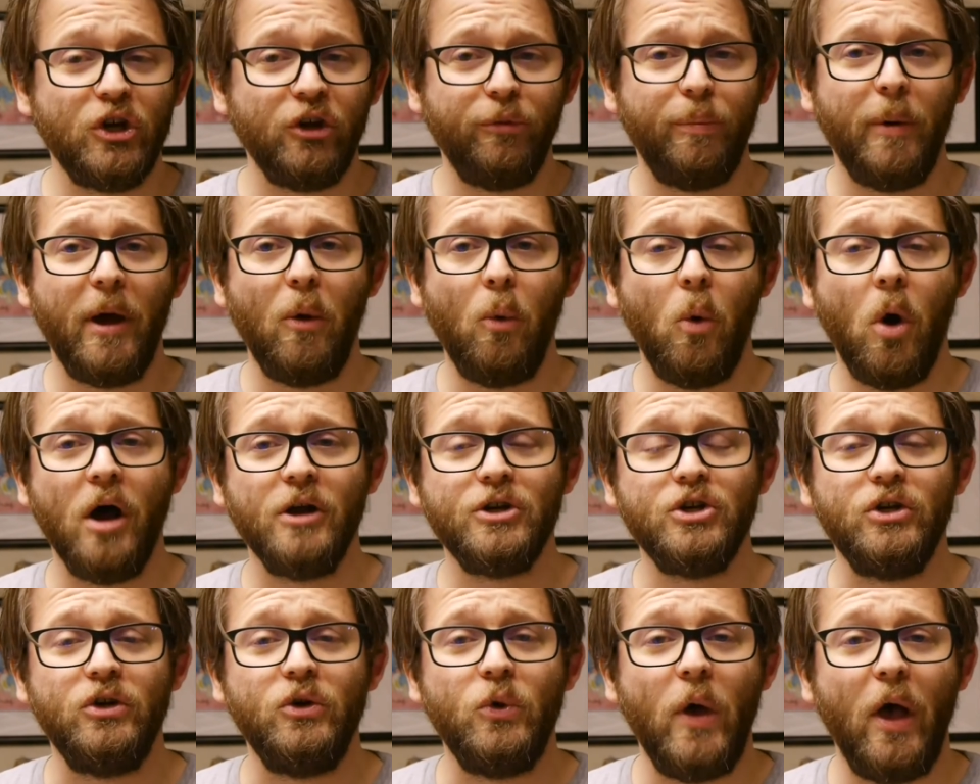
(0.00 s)
Just by
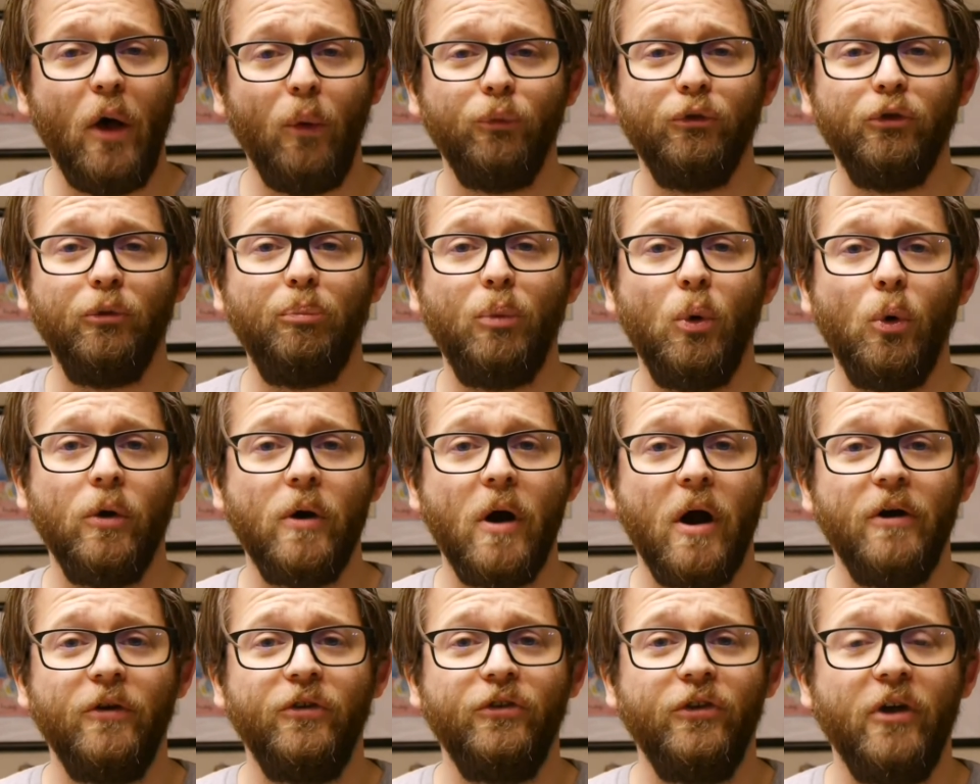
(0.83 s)
watching, you help
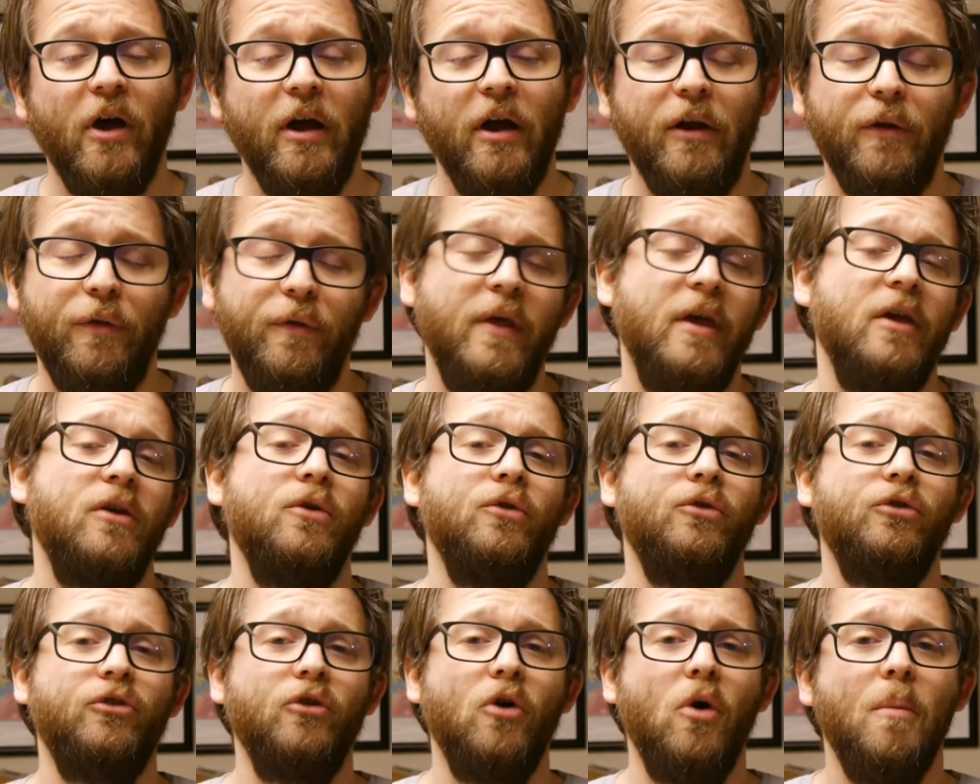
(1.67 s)
support our site. Thank
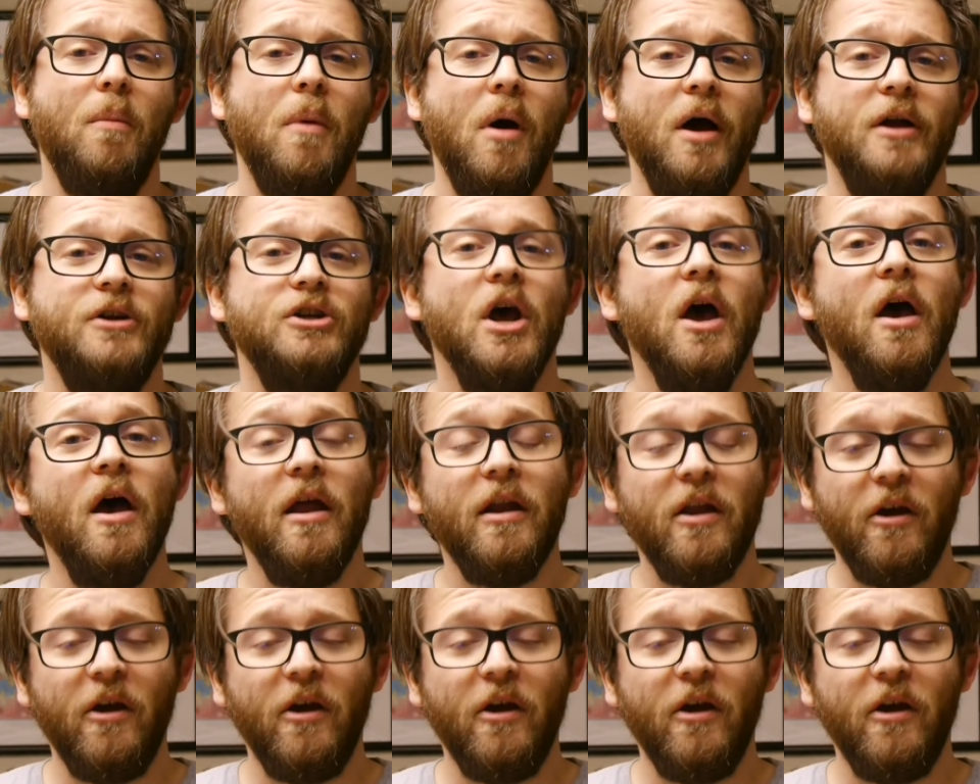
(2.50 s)
you so much.